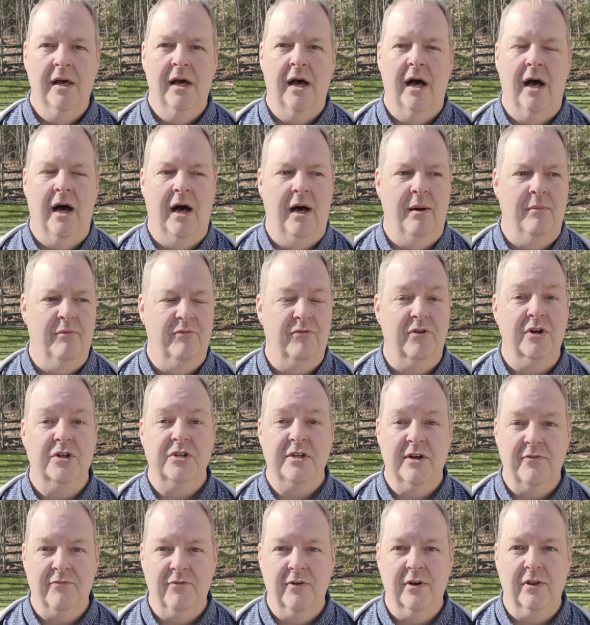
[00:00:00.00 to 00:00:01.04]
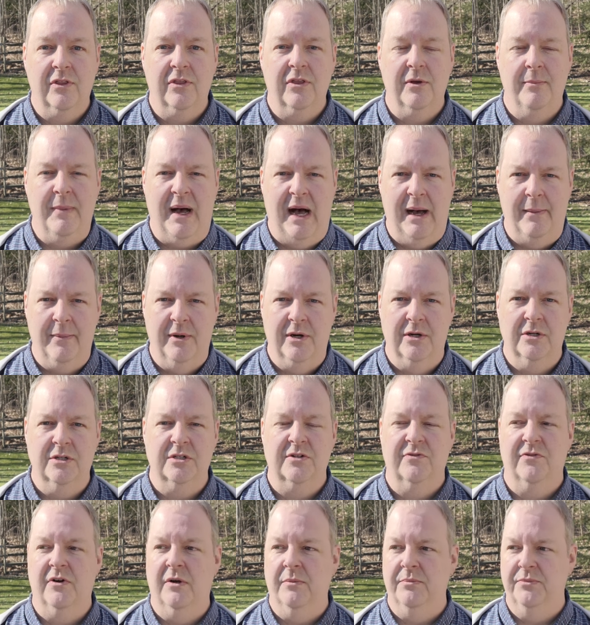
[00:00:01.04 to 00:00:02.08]
um, for different thermometers
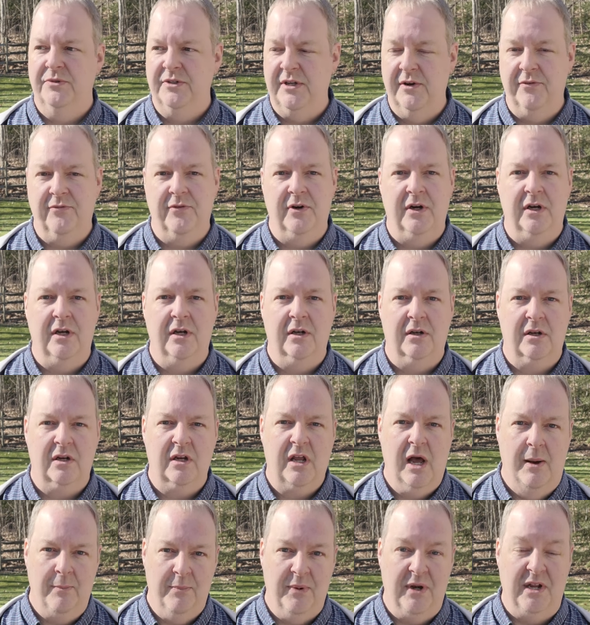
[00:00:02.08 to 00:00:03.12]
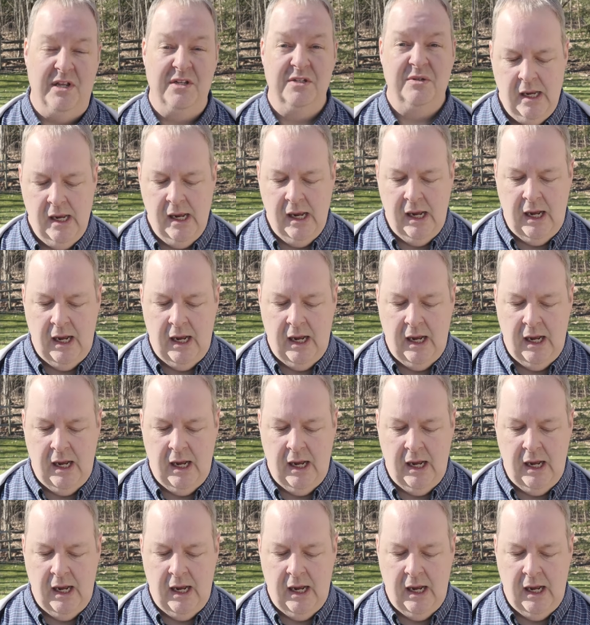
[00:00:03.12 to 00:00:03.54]
from different companies.